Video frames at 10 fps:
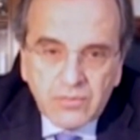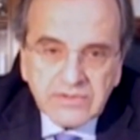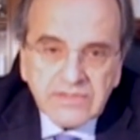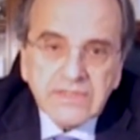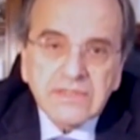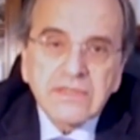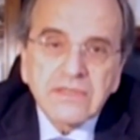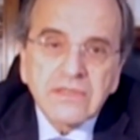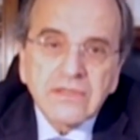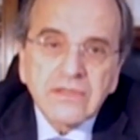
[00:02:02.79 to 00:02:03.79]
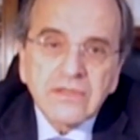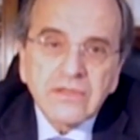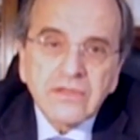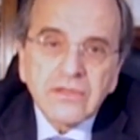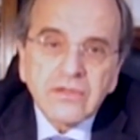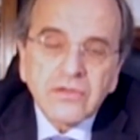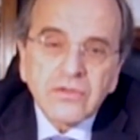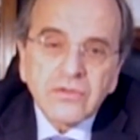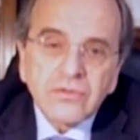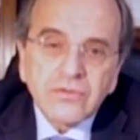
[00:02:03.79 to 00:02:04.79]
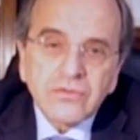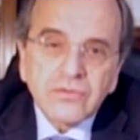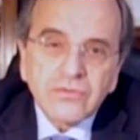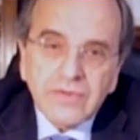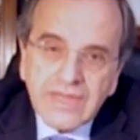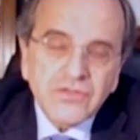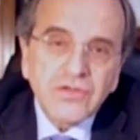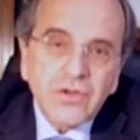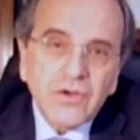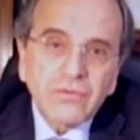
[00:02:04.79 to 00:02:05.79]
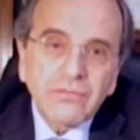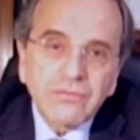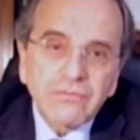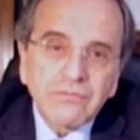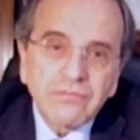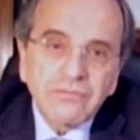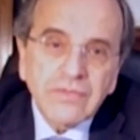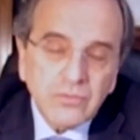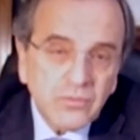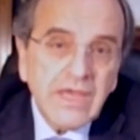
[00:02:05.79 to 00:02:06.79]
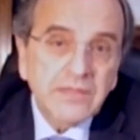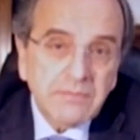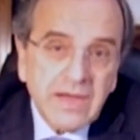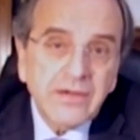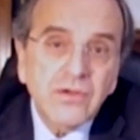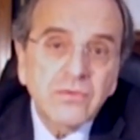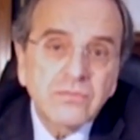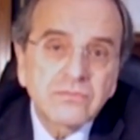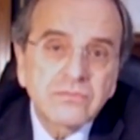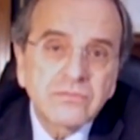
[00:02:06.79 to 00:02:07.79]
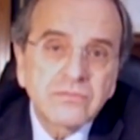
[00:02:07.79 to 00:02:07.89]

I wanted to let you know that we admire you,